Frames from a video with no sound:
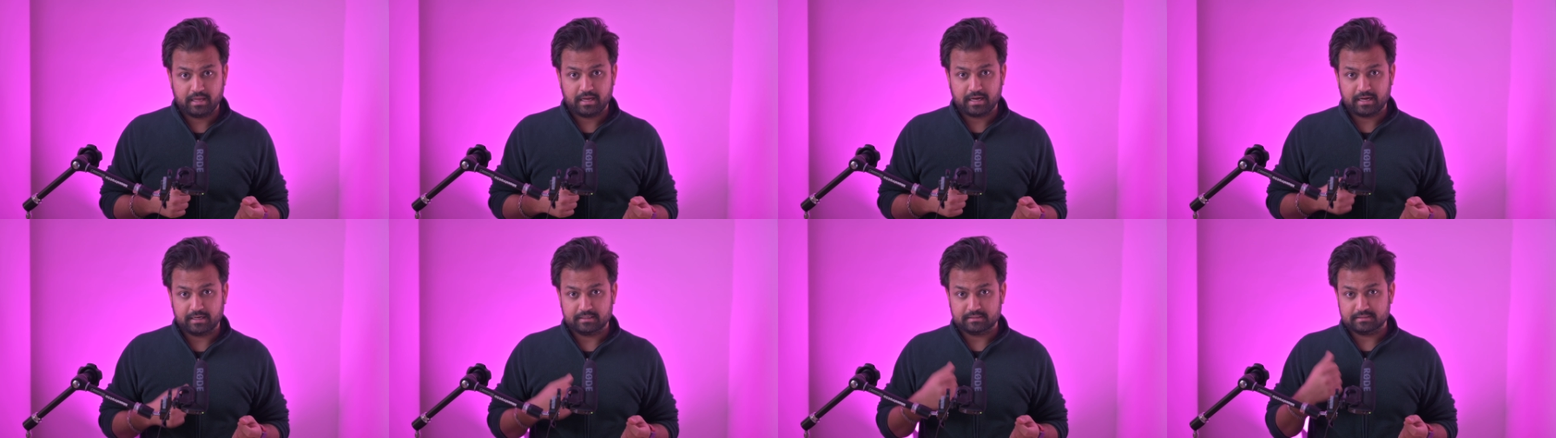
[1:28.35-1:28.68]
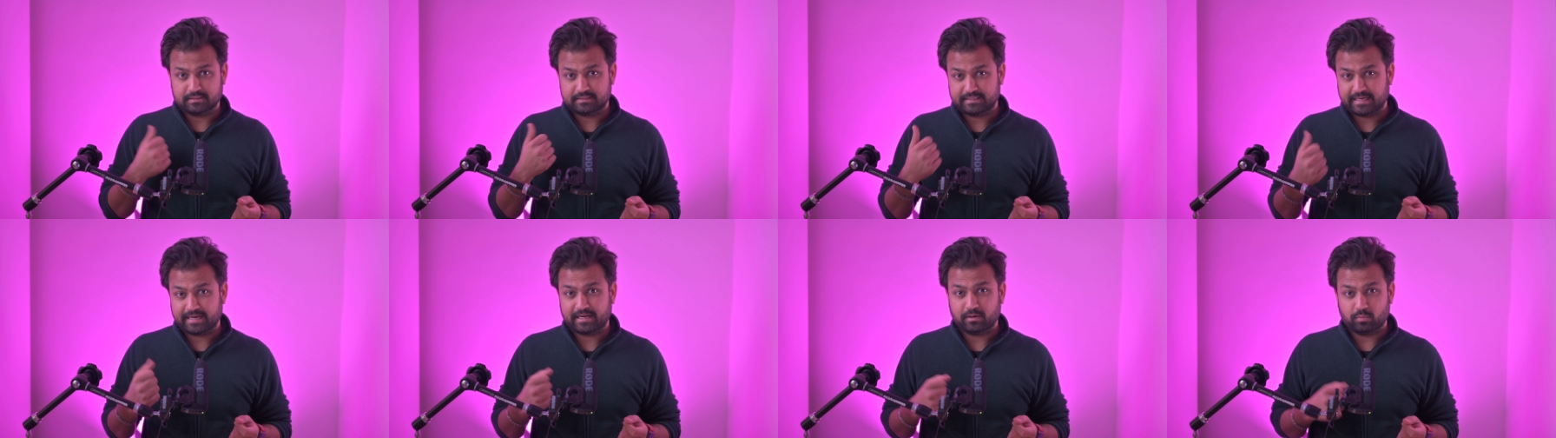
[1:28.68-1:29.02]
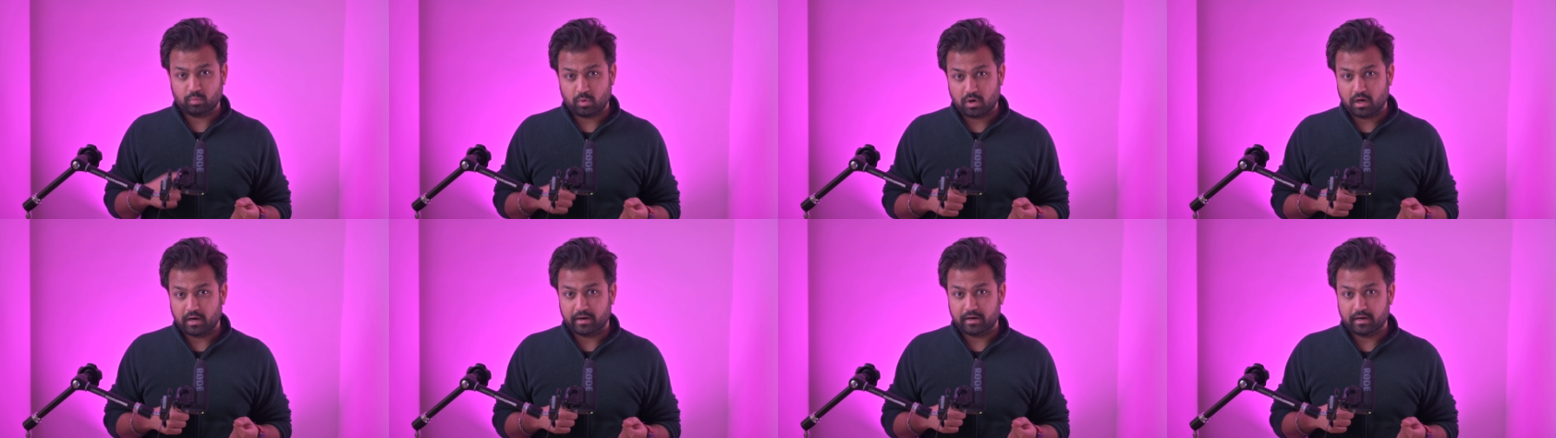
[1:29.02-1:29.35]
and the second
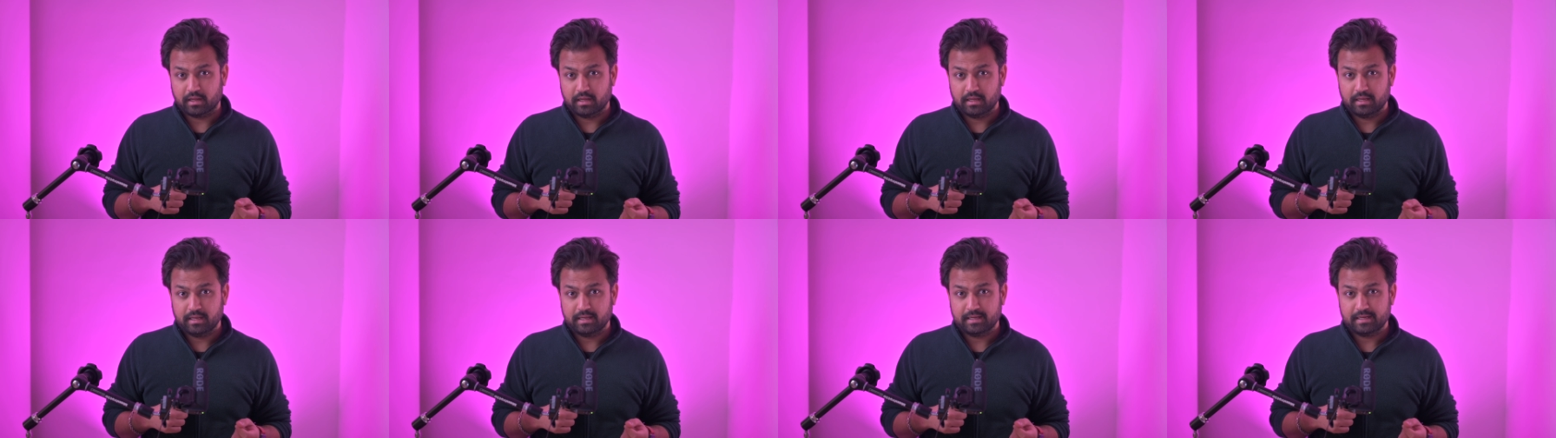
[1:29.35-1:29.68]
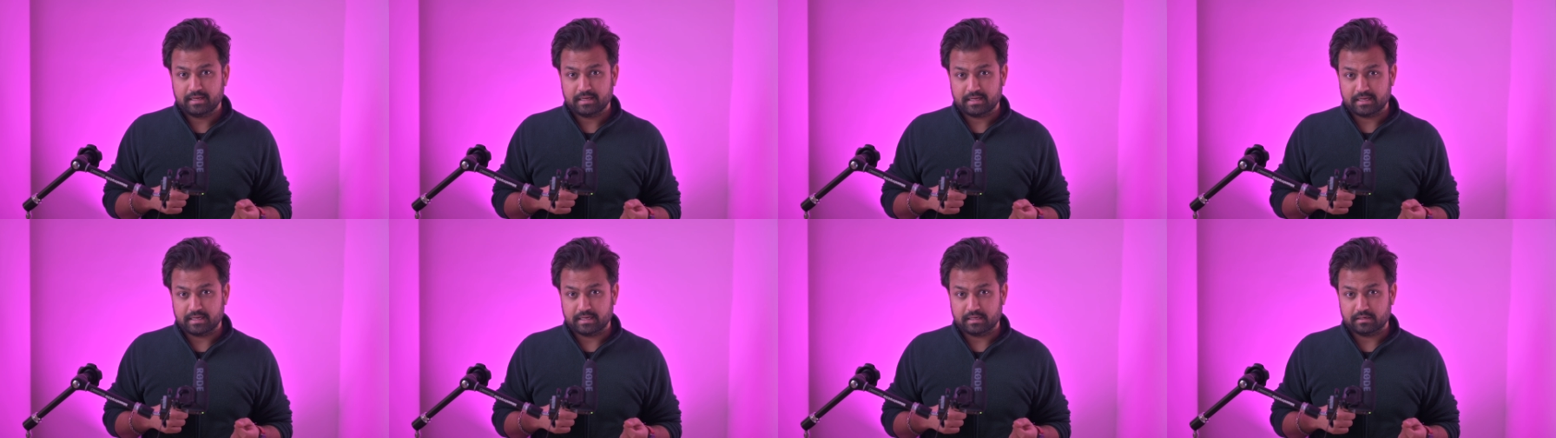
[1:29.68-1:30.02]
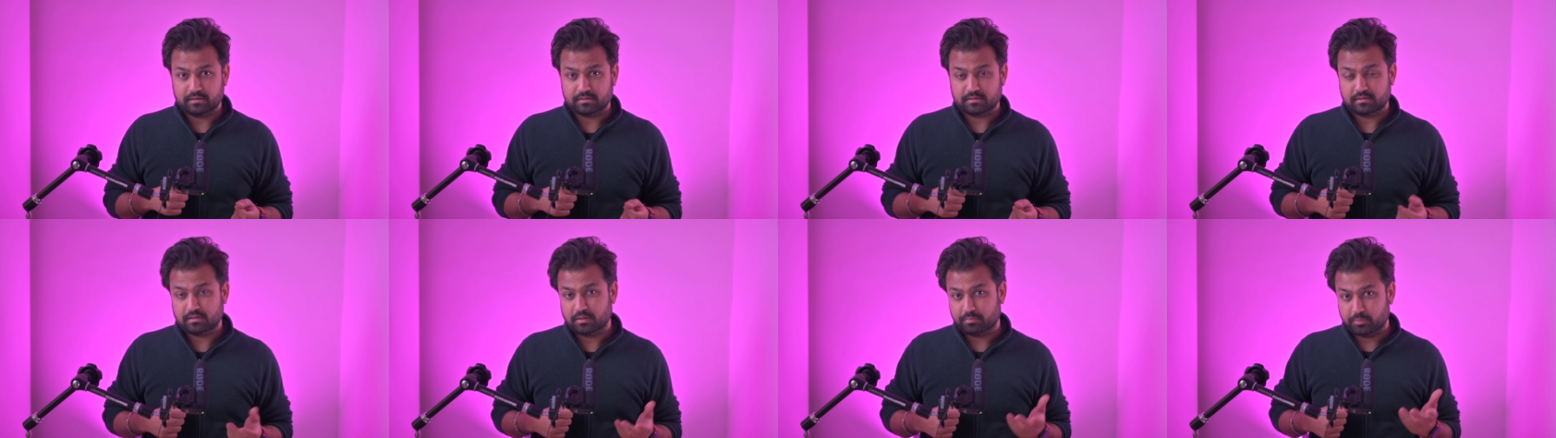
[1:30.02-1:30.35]
one
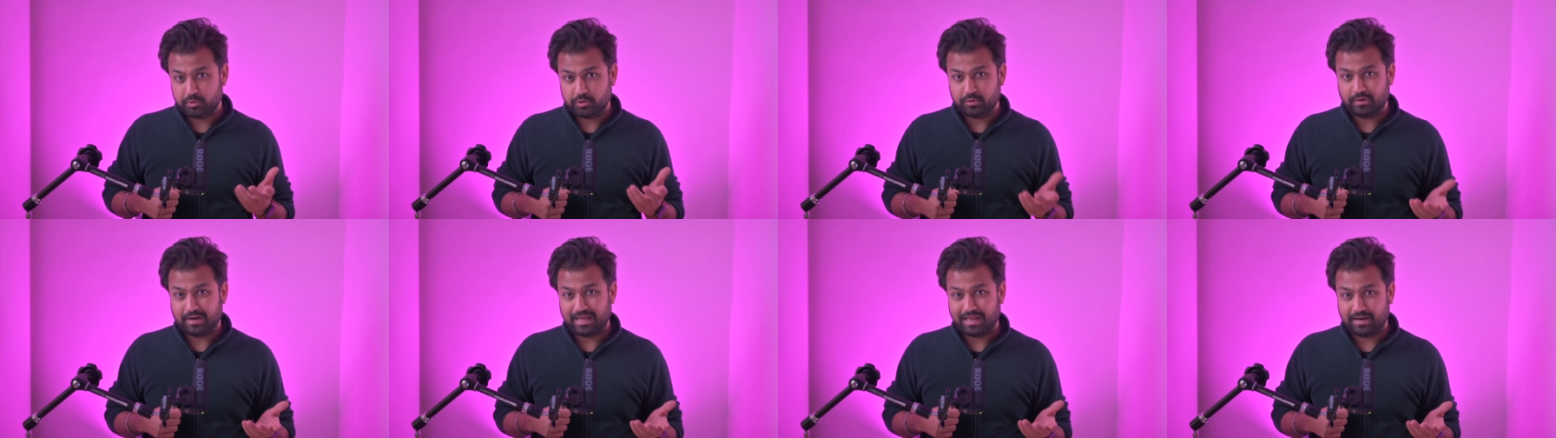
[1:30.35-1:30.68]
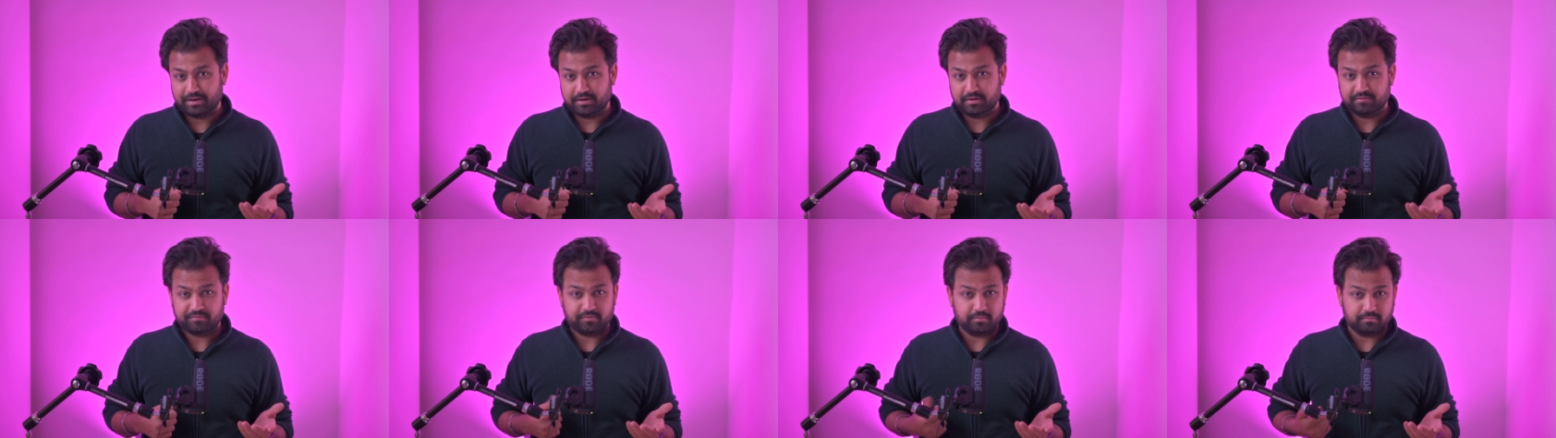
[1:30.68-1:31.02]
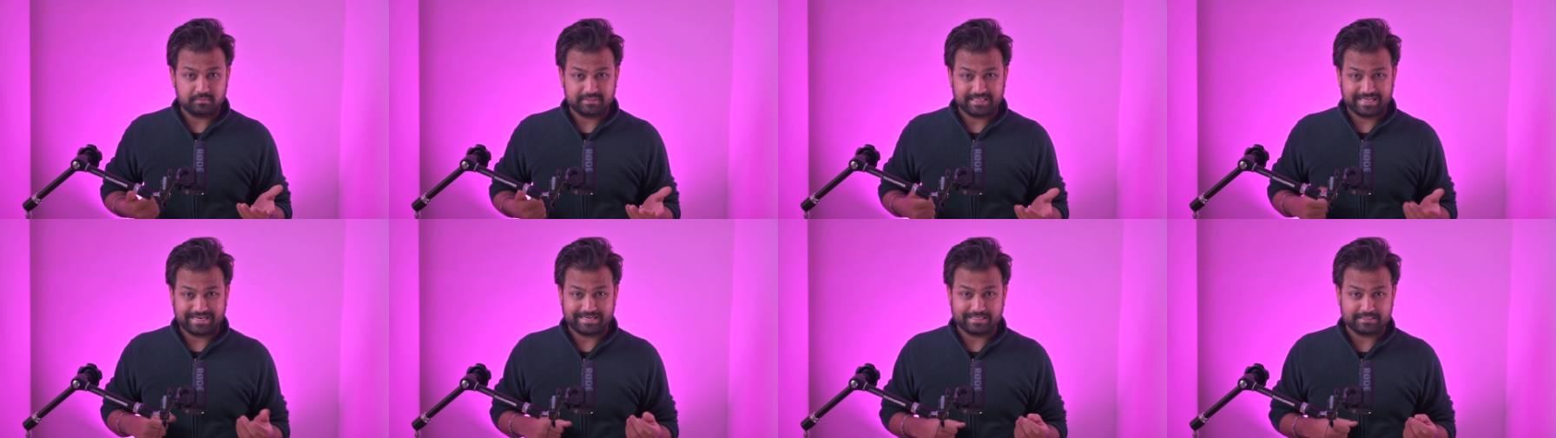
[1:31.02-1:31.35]
is the Moonlander from
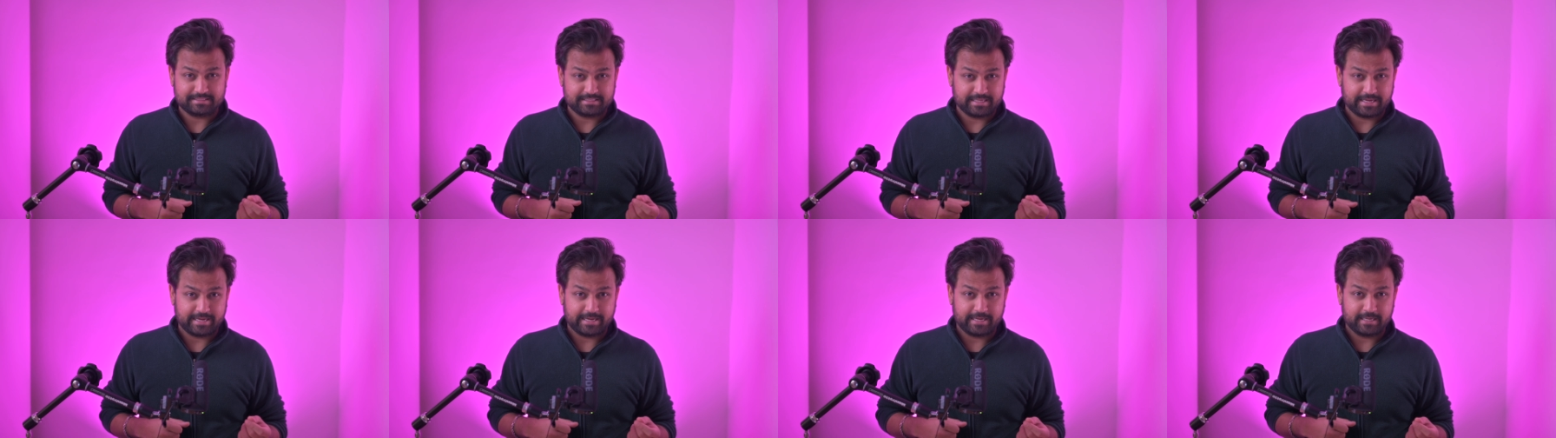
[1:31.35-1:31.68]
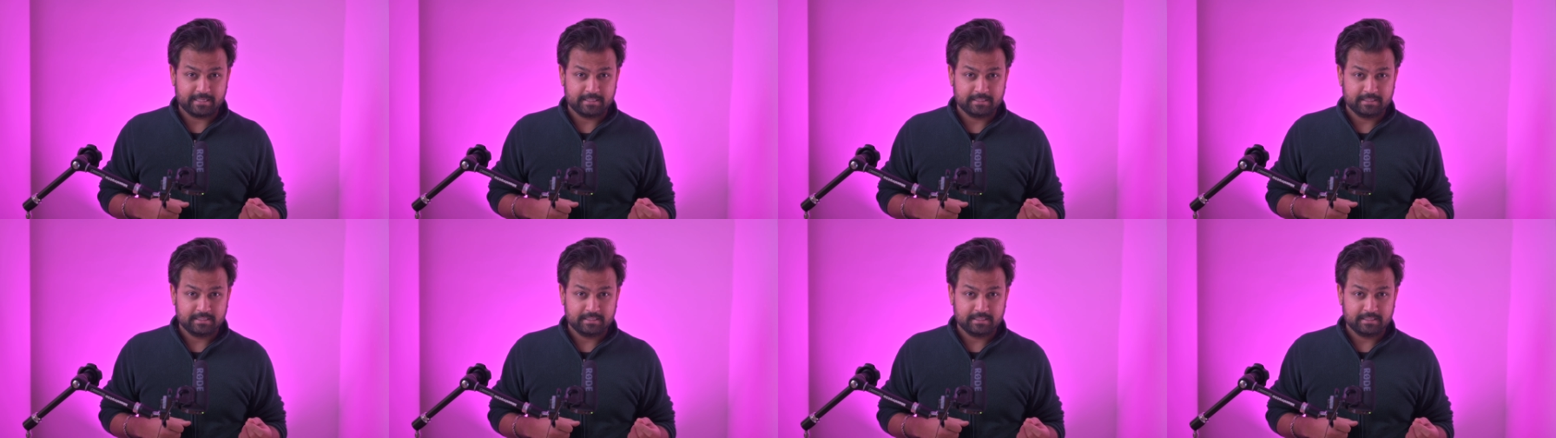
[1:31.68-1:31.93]
ZSA.